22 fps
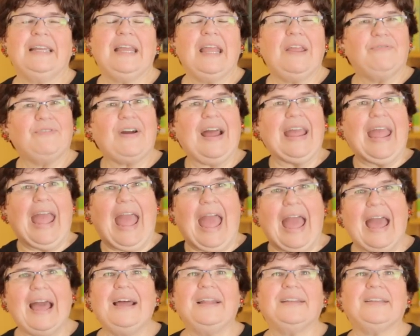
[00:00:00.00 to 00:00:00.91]
If I
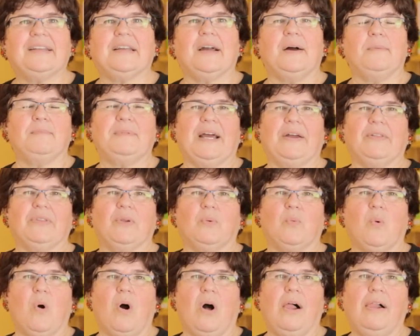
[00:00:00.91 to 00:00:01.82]
had come down the
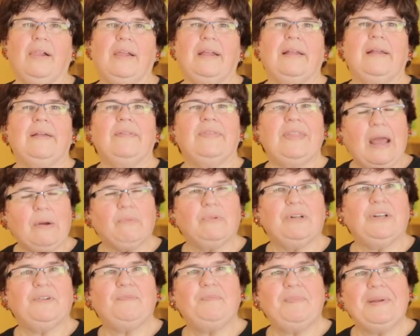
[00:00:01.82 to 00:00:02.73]
wall, that
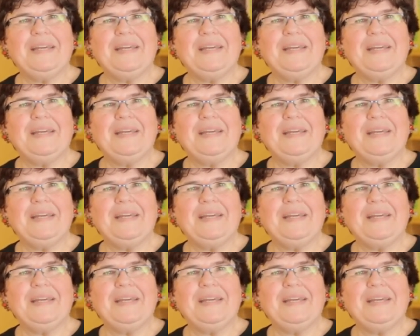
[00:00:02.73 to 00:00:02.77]
would have